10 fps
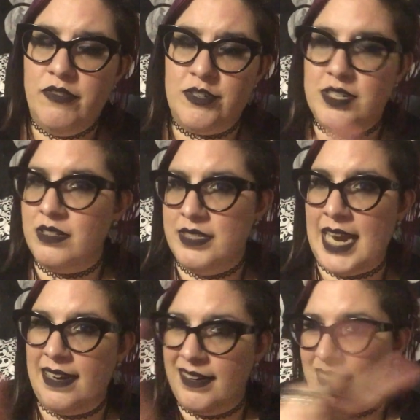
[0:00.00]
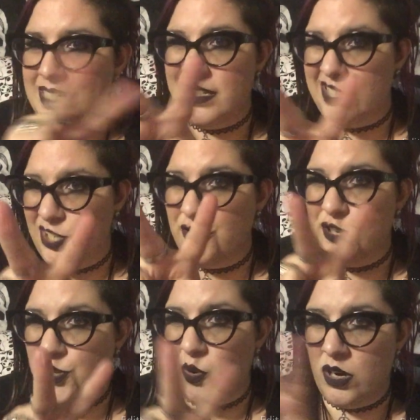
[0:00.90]
They're still technically sister
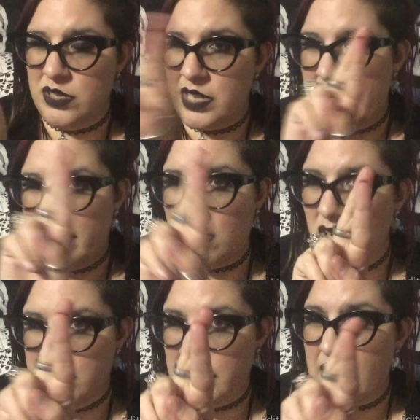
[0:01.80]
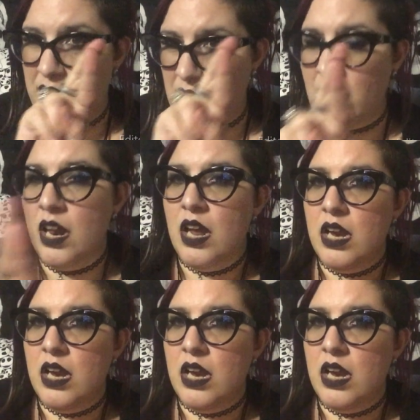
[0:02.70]
stores, like, together.